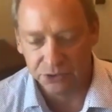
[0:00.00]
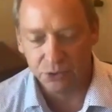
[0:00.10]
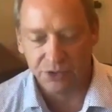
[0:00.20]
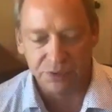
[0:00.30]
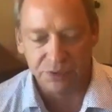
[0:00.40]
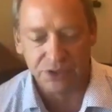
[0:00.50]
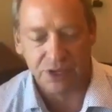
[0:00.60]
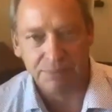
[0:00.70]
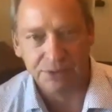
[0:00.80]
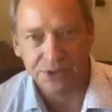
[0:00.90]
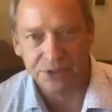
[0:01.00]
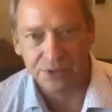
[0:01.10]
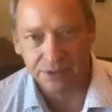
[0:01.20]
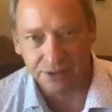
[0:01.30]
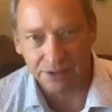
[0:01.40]
two different
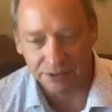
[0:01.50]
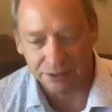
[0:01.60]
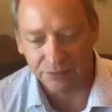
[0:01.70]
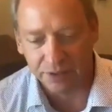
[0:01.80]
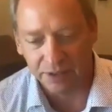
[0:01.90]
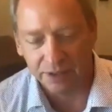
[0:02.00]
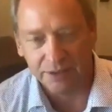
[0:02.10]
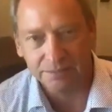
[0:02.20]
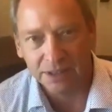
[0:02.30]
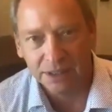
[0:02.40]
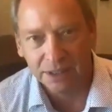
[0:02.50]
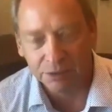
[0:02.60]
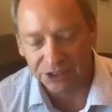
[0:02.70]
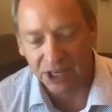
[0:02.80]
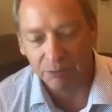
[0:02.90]
types of
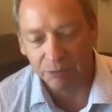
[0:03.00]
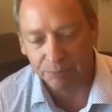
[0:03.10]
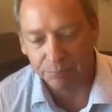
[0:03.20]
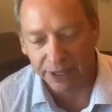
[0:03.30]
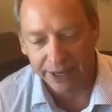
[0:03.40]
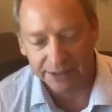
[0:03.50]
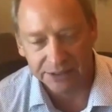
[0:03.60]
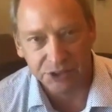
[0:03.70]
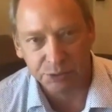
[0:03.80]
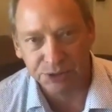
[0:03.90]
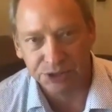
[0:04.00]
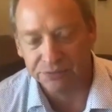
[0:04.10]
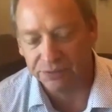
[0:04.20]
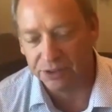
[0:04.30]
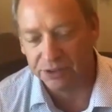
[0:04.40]
retirement plans,
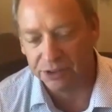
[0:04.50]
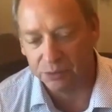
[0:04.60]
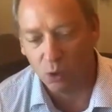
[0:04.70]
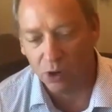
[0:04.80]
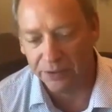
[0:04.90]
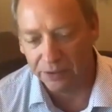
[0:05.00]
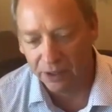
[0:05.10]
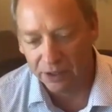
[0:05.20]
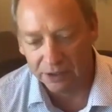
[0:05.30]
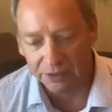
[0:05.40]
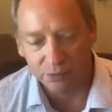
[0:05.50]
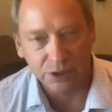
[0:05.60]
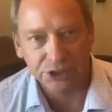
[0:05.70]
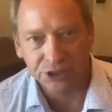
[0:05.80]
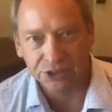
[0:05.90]
specifically, one of
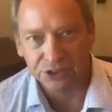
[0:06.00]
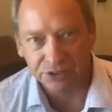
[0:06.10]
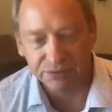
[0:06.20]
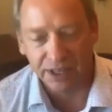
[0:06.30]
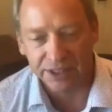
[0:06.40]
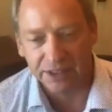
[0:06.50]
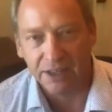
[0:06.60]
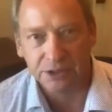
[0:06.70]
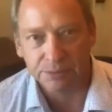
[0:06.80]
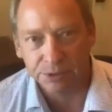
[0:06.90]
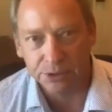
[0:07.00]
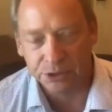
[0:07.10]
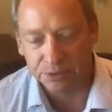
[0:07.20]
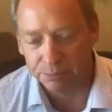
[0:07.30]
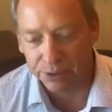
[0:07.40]
which is a defined
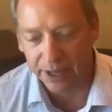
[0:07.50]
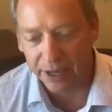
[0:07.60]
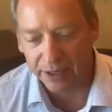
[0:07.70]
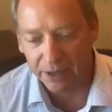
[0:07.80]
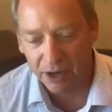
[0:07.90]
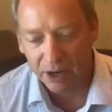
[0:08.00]
contribution plan.